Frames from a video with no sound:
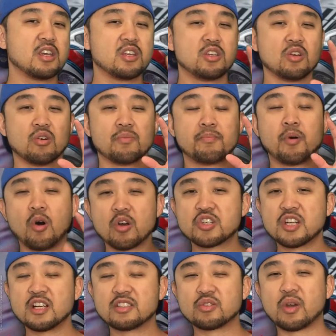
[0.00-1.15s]
your
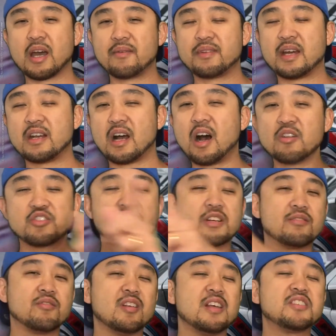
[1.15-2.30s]
Porsche to have that ultra
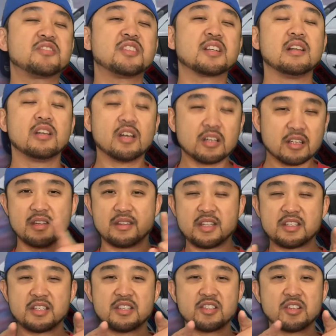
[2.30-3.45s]
realistic look,
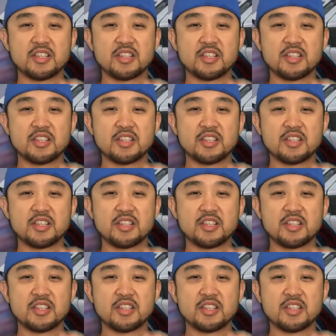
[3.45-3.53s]
this is your